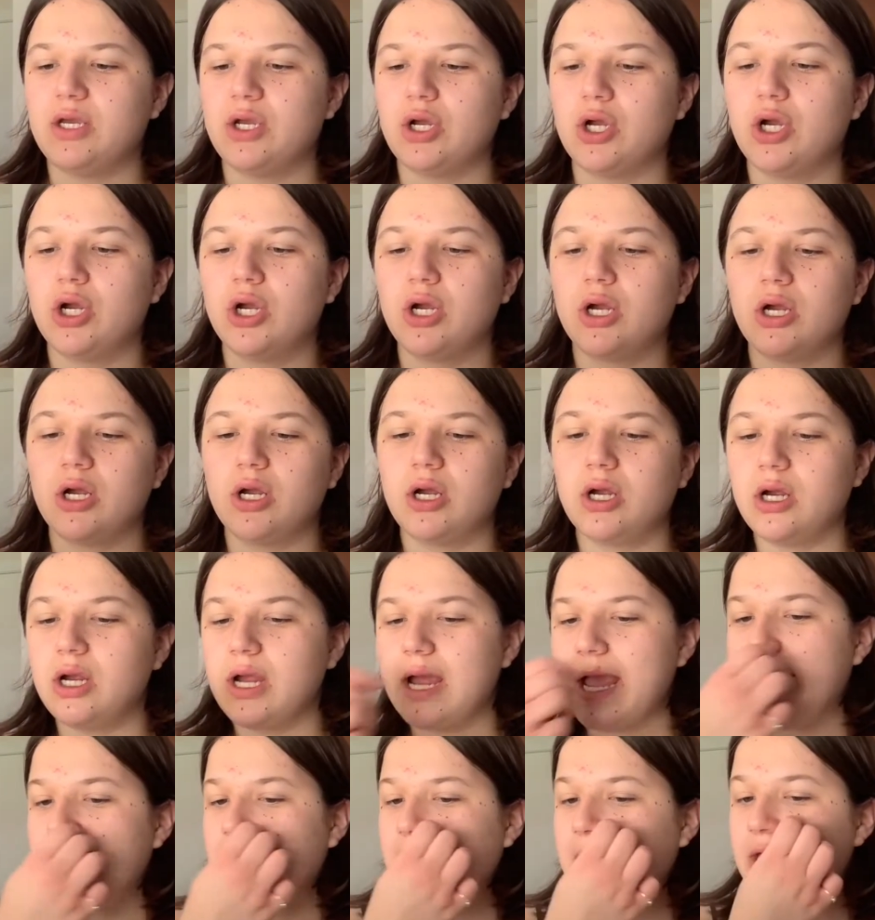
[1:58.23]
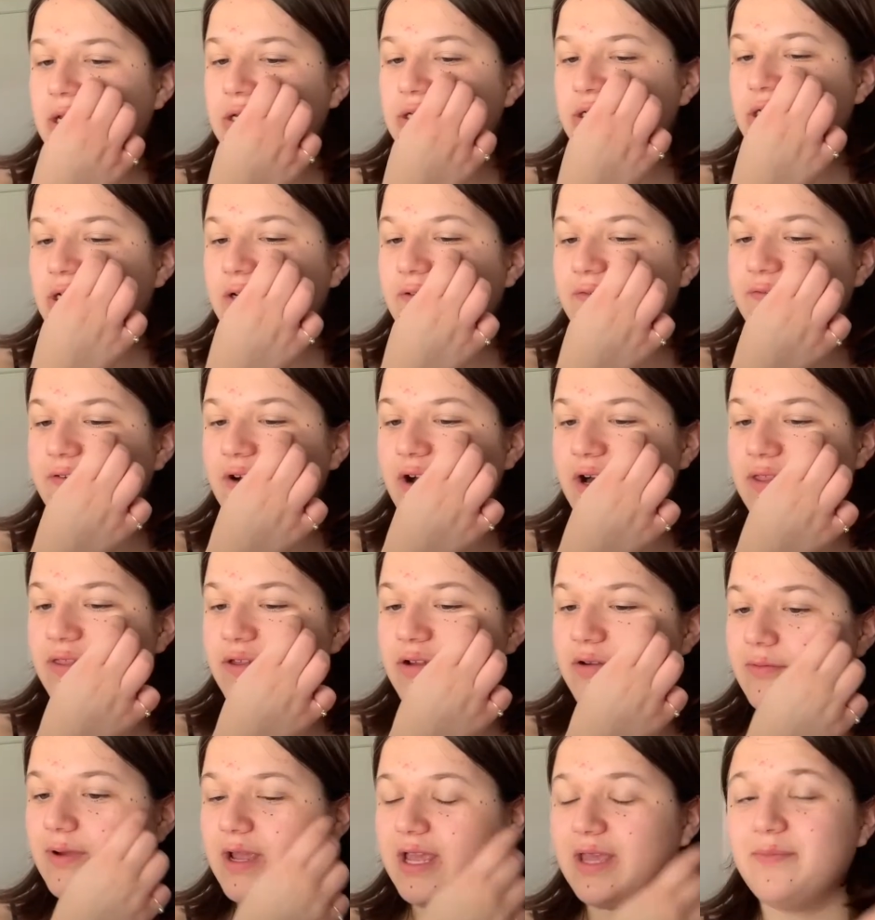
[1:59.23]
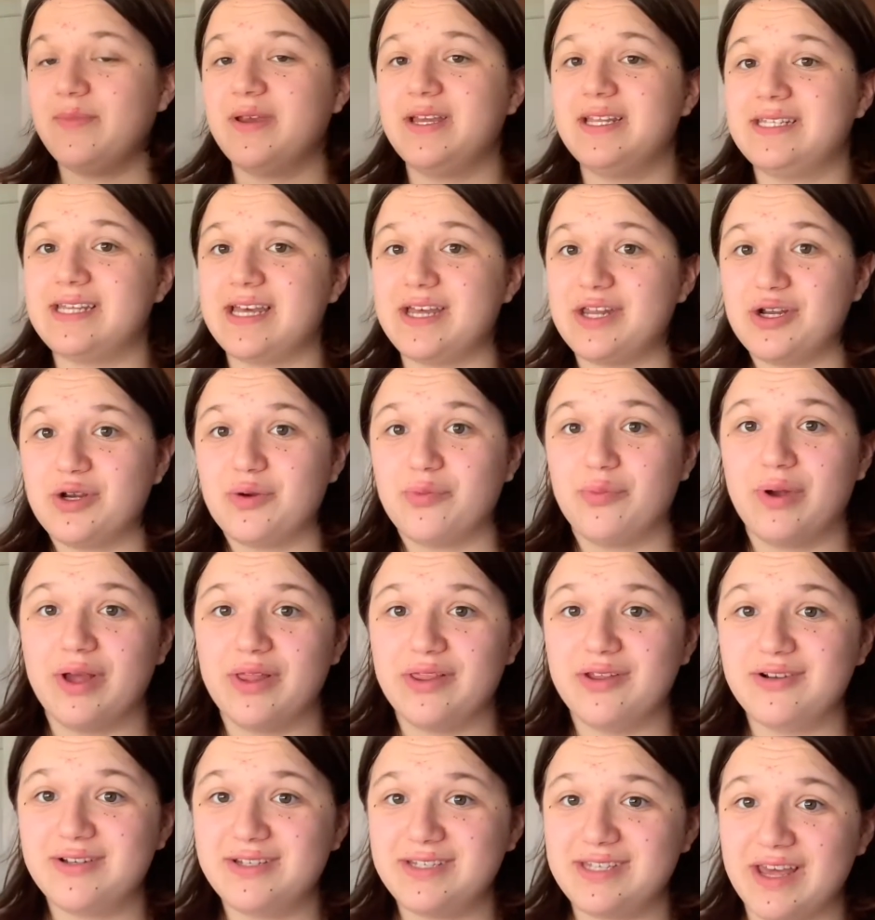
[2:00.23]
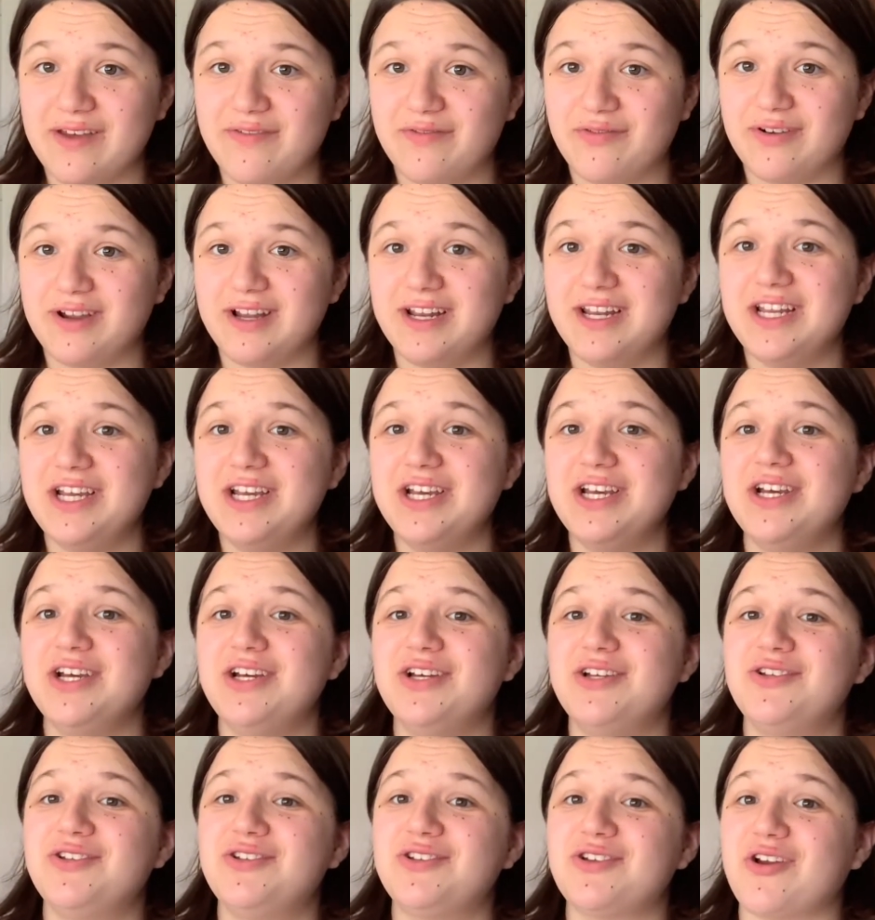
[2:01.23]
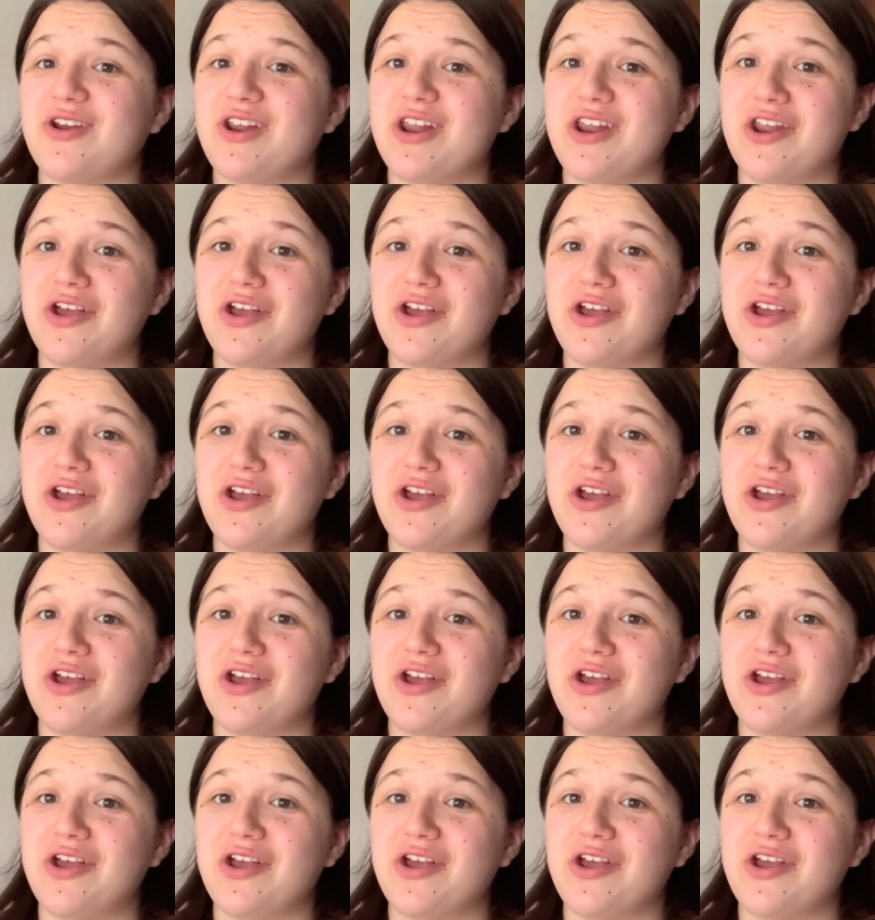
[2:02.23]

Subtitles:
her and her father Raymond and her brother Zephyrin started a